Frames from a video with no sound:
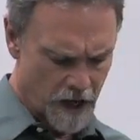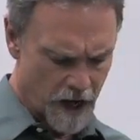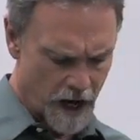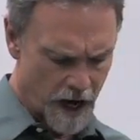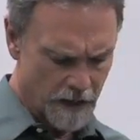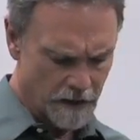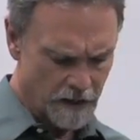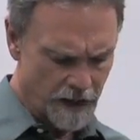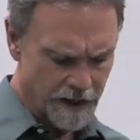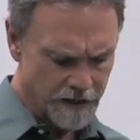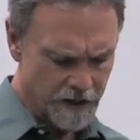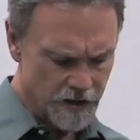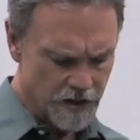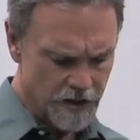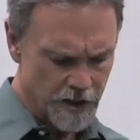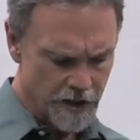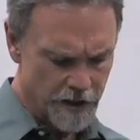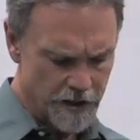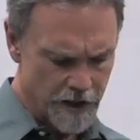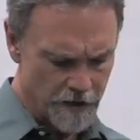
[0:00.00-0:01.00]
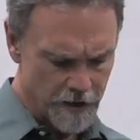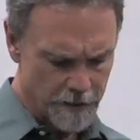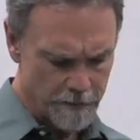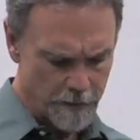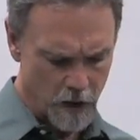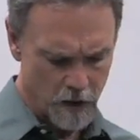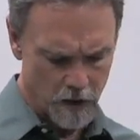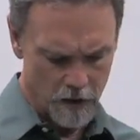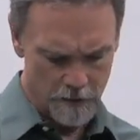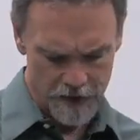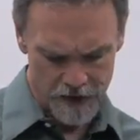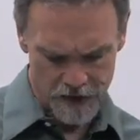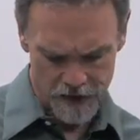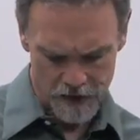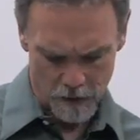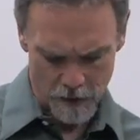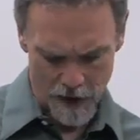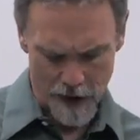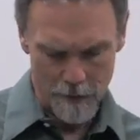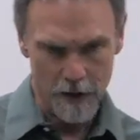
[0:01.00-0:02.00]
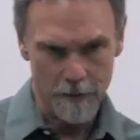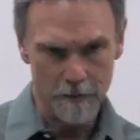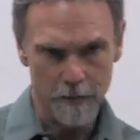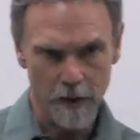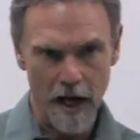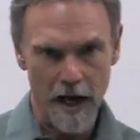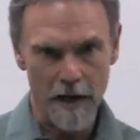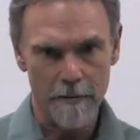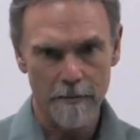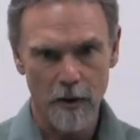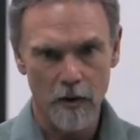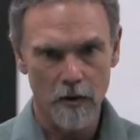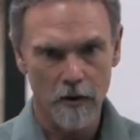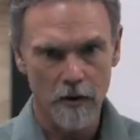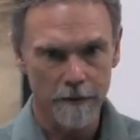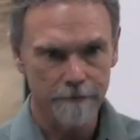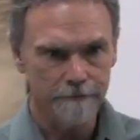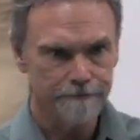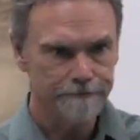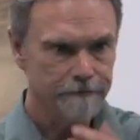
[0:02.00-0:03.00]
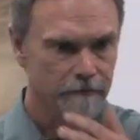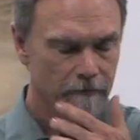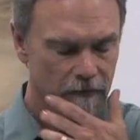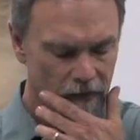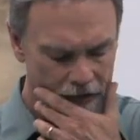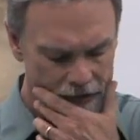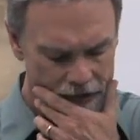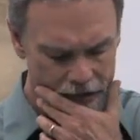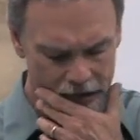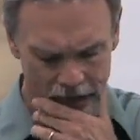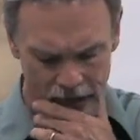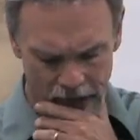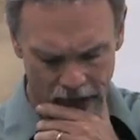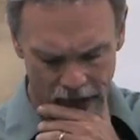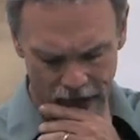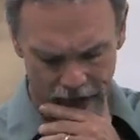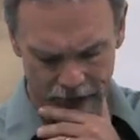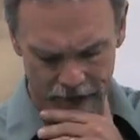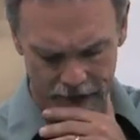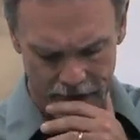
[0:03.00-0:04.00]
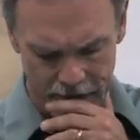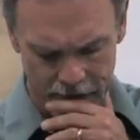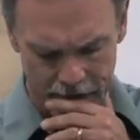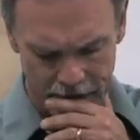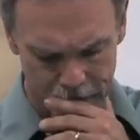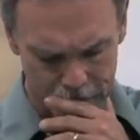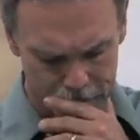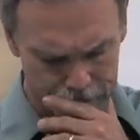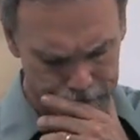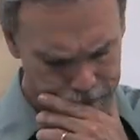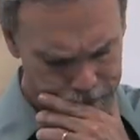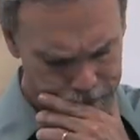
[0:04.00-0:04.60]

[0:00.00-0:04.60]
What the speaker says: I'd like to share another poem. This is a Robert Bly poem, and